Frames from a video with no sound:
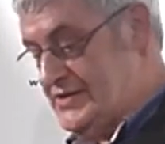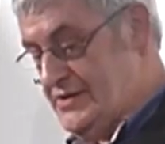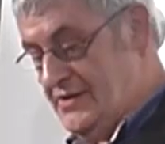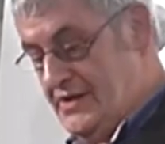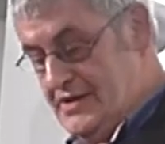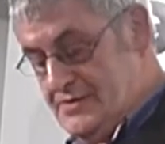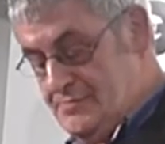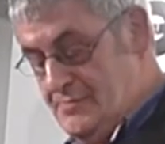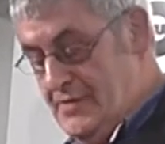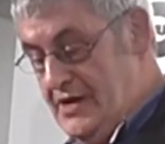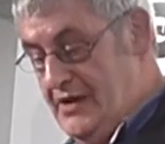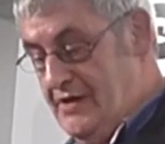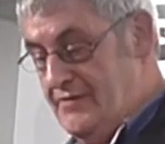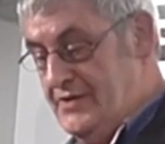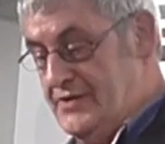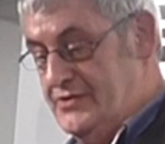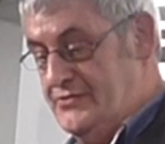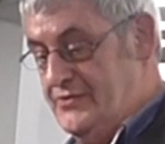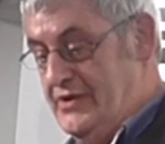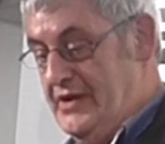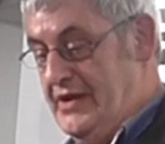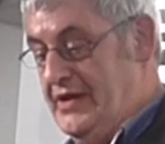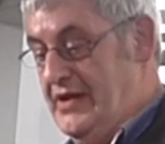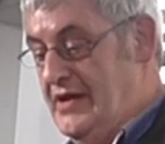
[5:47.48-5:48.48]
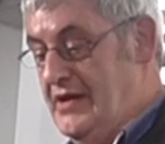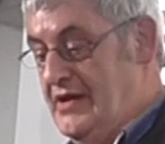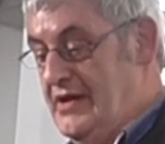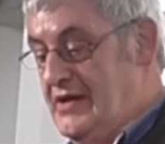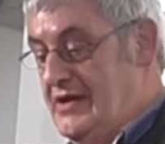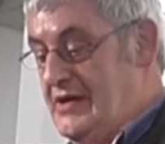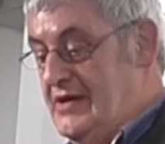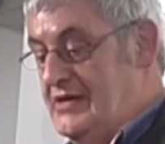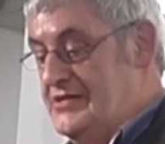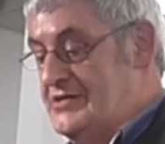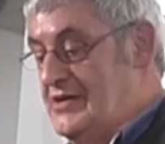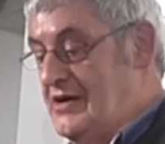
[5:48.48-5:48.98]
So that's marvellous, really.
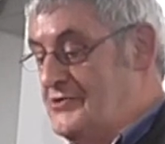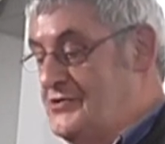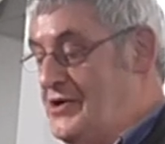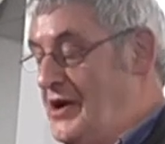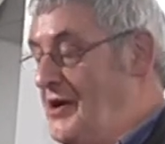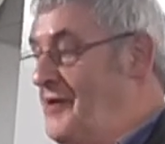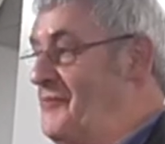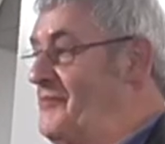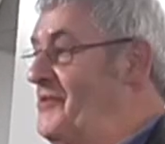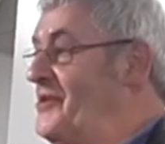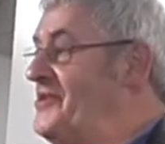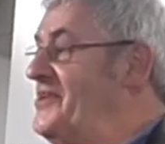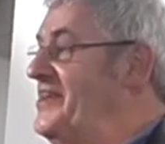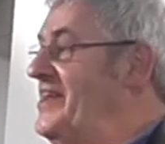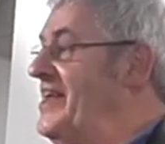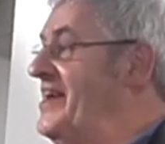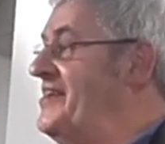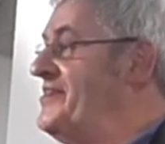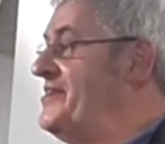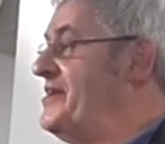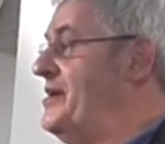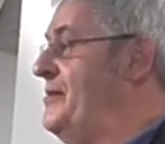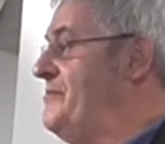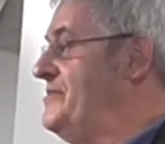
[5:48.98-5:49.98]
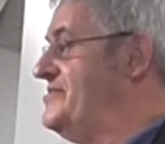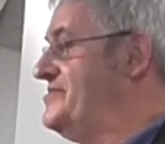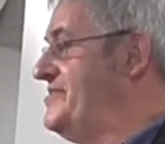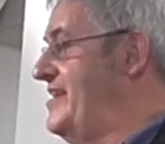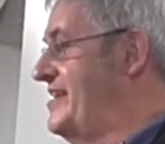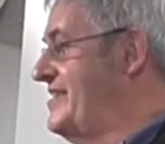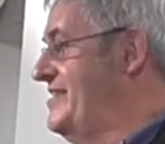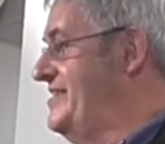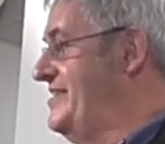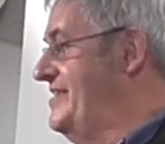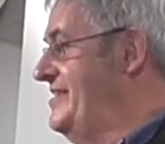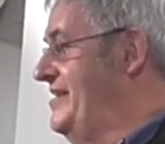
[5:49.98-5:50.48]
So I'm looking out to come in
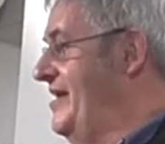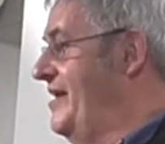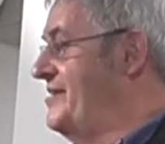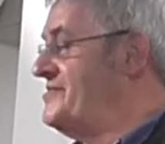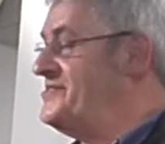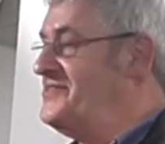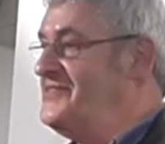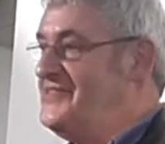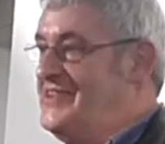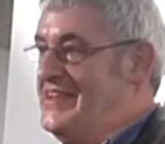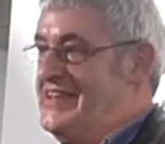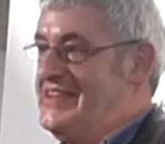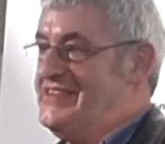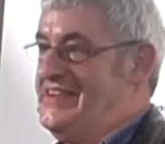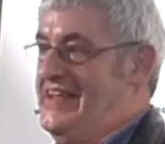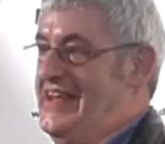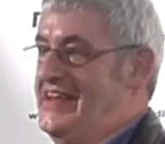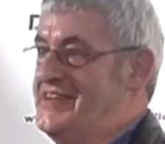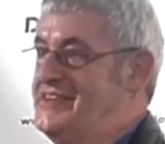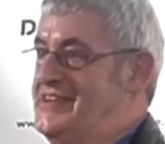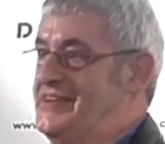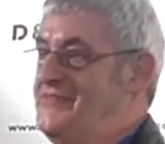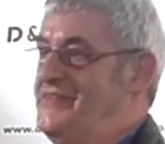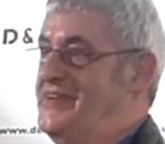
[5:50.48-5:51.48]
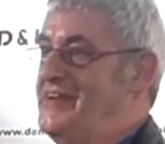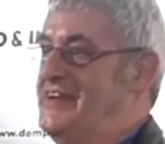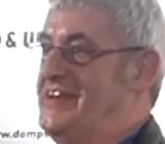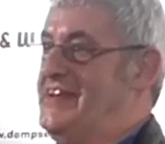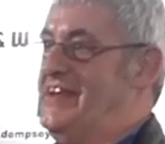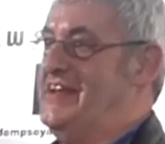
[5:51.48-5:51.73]
second in lots of things now. So